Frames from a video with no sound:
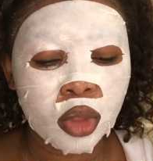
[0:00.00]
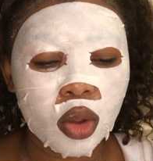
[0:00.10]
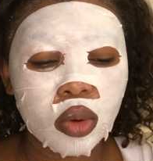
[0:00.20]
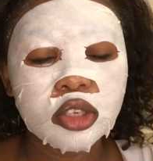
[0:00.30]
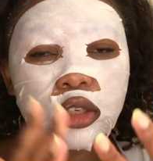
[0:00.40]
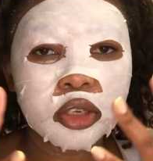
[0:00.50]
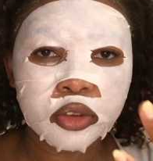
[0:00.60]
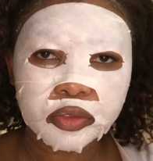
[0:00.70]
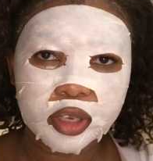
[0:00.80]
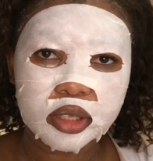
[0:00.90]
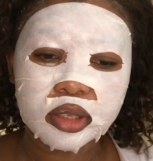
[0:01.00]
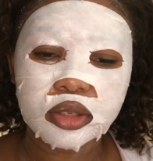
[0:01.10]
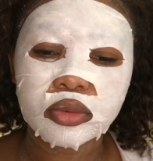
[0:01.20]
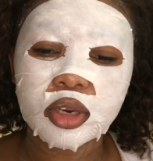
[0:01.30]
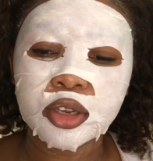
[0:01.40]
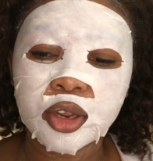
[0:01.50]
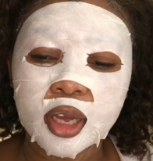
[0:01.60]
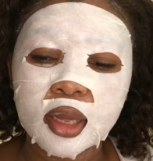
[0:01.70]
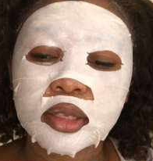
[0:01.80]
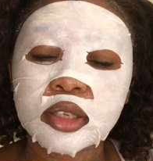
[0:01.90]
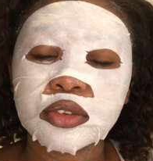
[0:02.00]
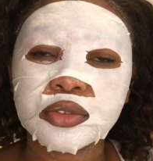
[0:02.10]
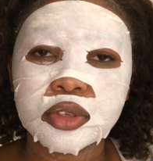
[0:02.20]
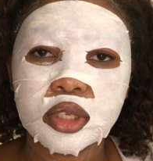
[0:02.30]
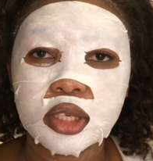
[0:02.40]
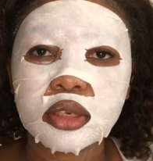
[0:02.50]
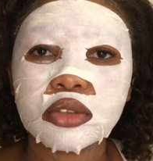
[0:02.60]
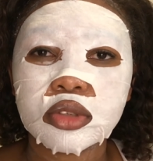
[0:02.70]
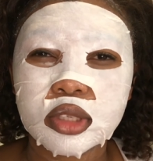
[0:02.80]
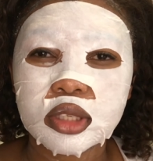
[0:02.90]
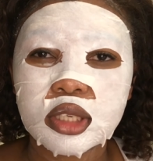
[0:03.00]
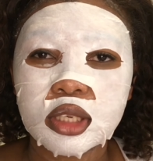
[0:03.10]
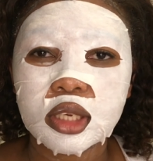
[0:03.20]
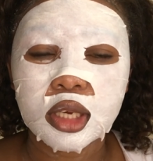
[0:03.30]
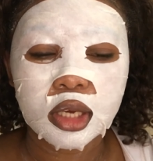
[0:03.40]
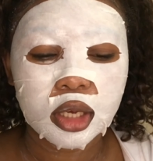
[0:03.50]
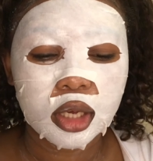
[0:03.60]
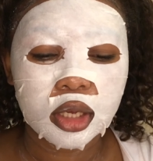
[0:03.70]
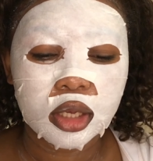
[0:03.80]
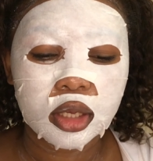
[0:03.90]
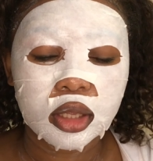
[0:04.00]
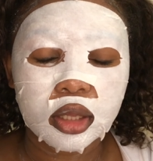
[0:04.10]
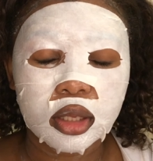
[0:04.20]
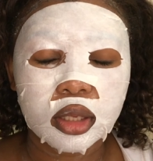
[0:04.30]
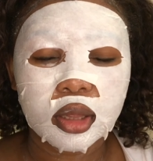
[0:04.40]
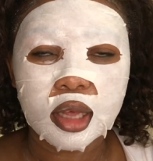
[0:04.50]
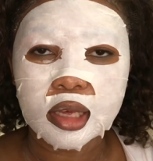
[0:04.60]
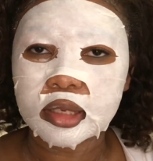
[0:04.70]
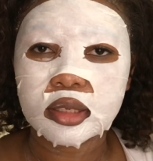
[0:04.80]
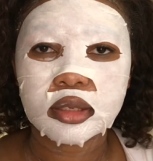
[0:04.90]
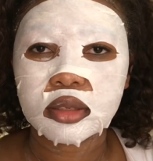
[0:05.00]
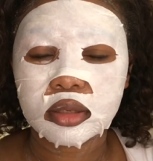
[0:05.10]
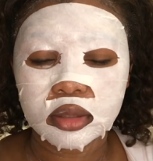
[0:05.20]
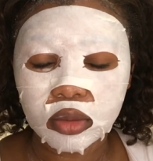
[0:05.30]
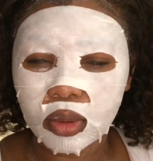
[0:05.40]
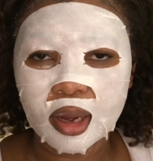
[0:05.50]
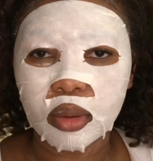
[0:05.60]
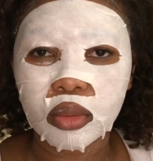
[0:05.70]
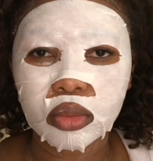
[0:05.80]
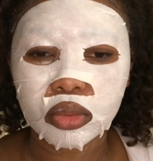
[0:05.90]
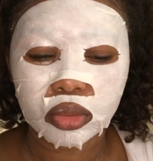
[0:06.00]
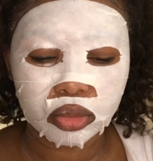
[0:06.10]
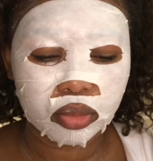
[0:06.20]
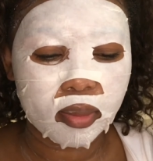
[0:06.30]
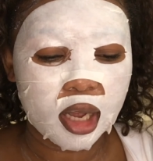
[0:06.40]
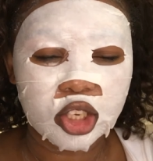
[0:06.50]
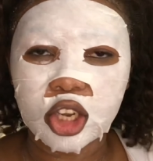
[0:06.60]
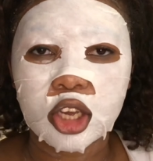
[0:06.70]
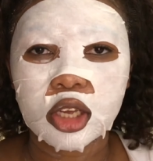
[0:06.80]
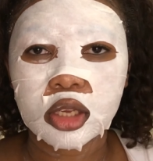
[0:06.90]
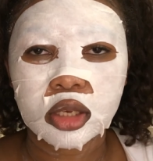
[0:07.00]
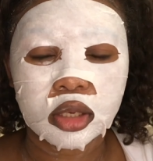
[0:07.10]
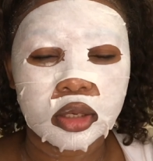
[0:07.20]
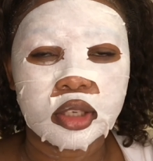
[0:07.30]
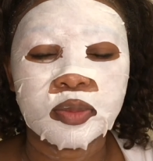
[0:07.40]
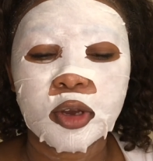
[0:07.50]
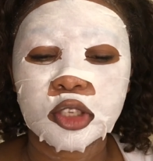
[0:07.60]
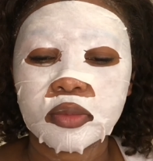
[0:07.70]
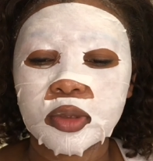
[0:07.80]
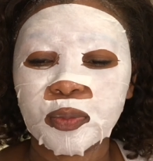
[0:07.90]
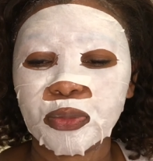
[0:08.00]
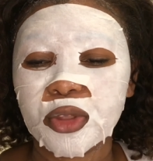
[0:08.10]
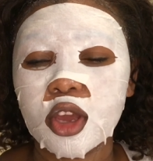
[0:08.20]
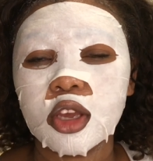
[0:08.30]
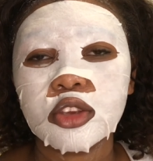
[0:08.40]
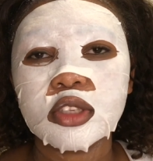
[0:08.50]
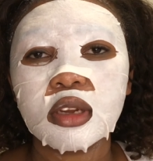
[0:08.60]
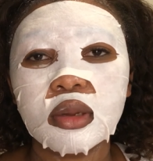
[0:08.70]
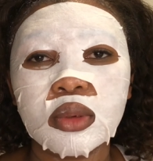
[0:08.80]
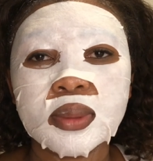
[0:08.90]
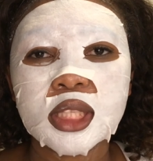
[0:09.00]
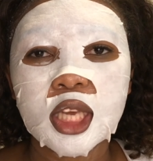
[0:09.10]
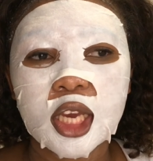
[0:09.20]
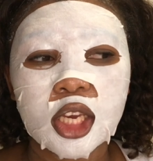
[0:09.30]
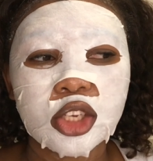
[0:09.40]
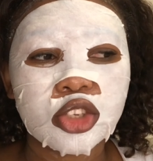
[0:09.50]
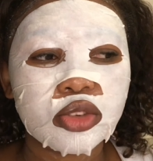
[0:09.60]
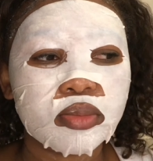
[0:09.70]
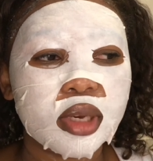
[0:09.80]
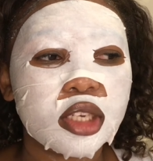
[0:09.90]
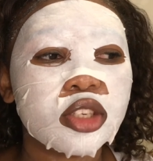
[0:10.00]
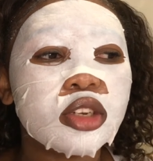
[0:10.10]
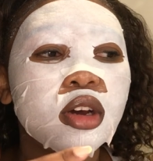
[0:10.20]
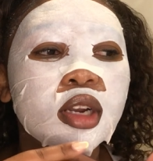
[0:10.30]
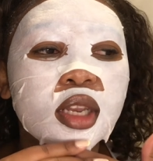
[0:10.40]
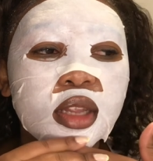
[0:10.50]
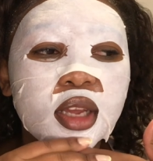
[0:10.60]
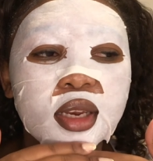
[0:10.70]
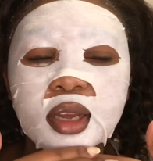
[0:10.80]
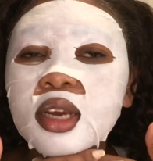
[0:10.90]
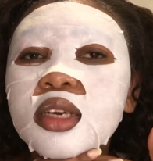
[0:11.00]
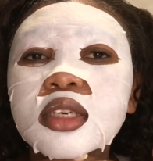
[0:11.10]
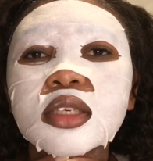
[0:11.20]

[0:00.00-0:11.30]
what you do on your face, do it on your hands and your feet, and you'll see that, wow, magic is possible. You tell a woman's age based on their neck